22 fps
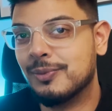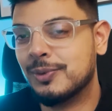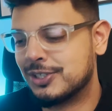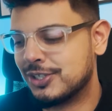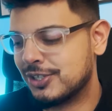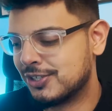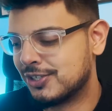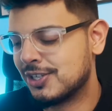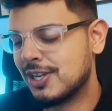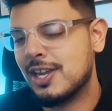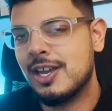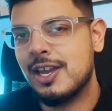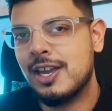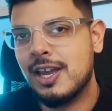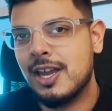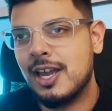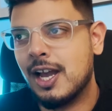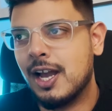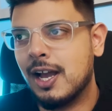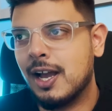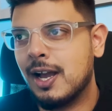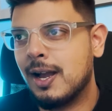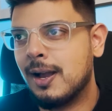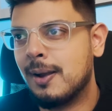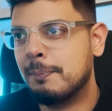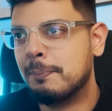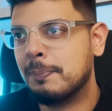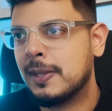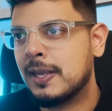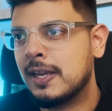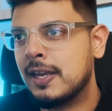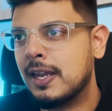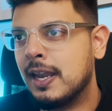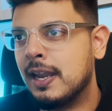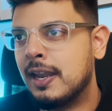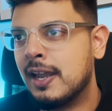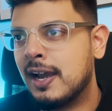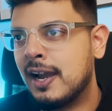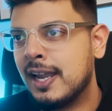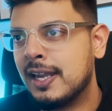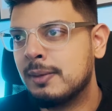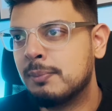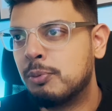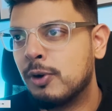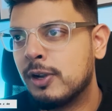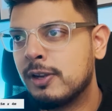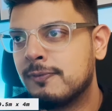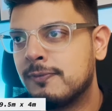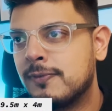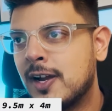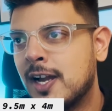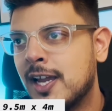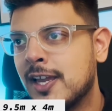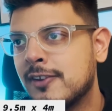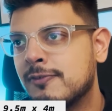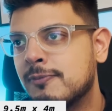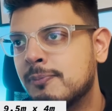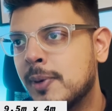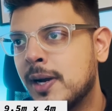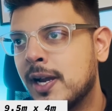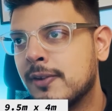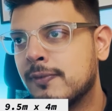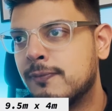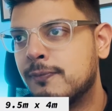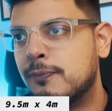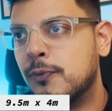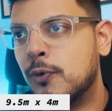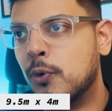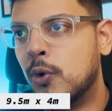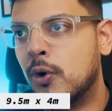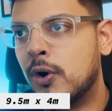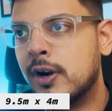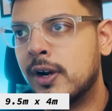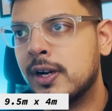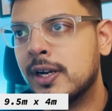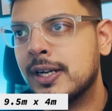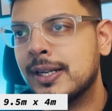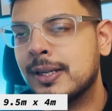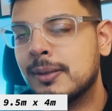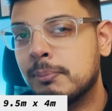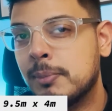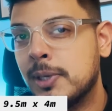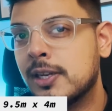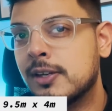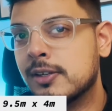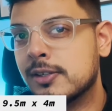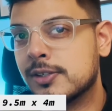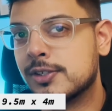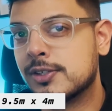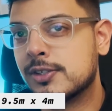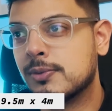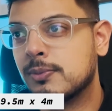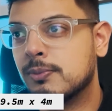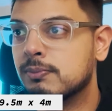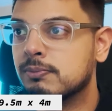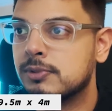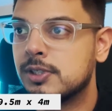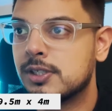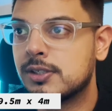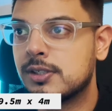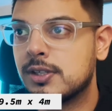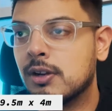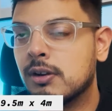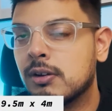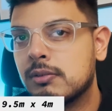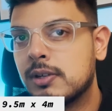Which is 9.5 by 4 meters, which is,